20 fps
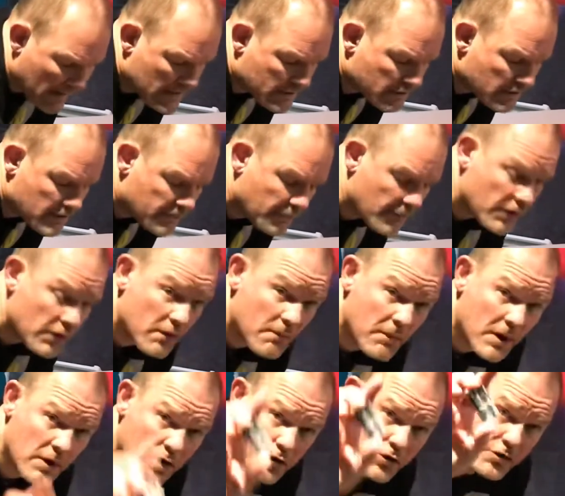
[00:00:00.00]
batteries for
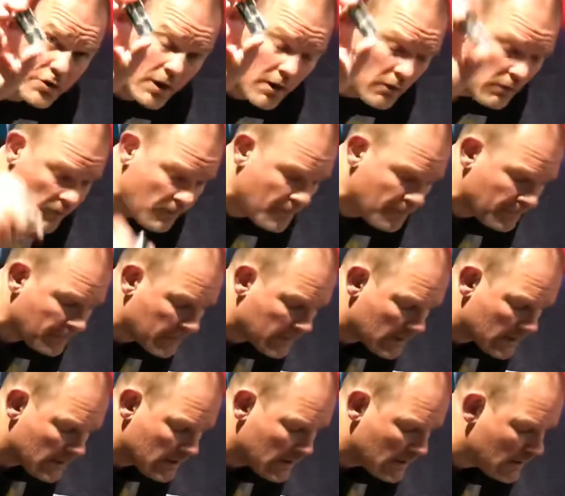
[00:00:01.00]
your remote control,
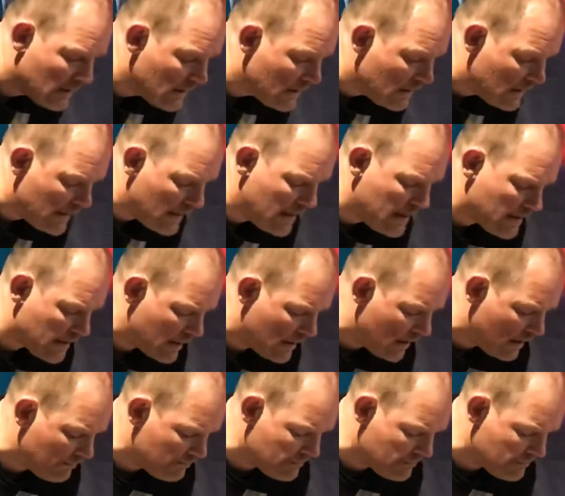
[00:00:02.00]
and it